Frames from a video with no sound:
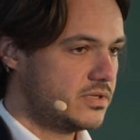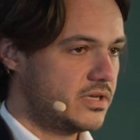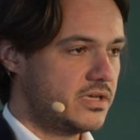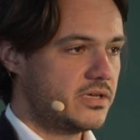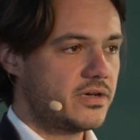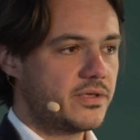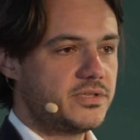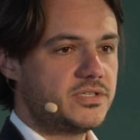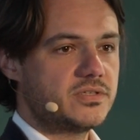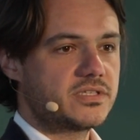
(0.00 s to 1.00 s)
Uh,
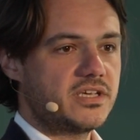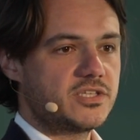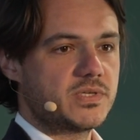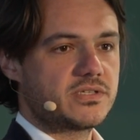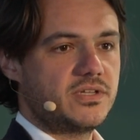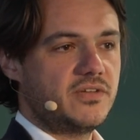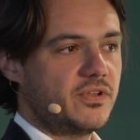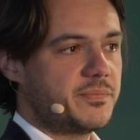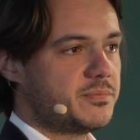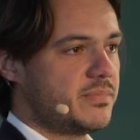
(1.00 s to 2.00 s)
this use case was
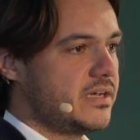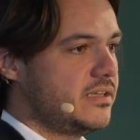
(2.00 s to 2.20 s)
co-developed by